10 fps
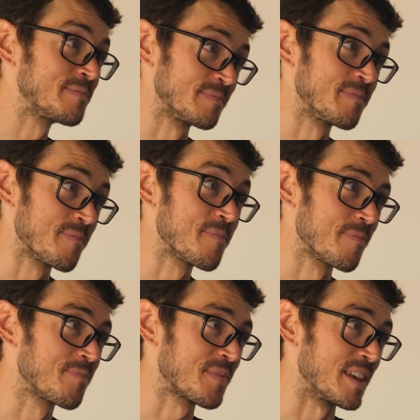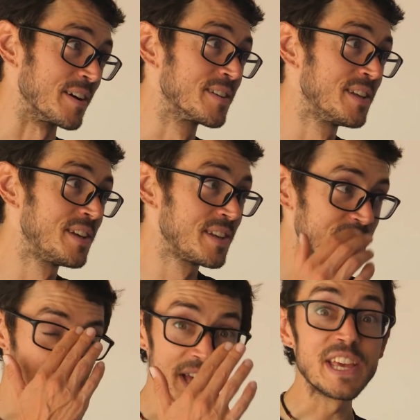And all we have story
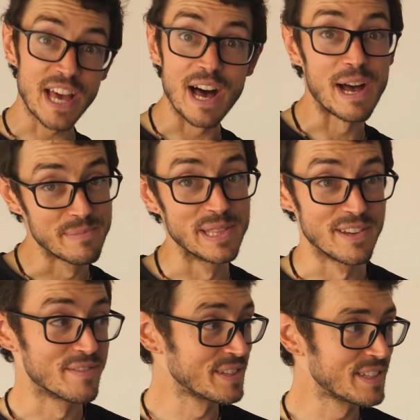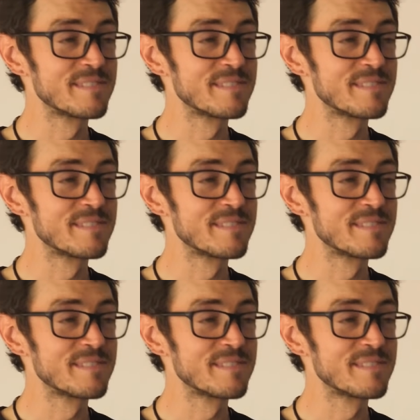because we do yeah, our I own believe. sales.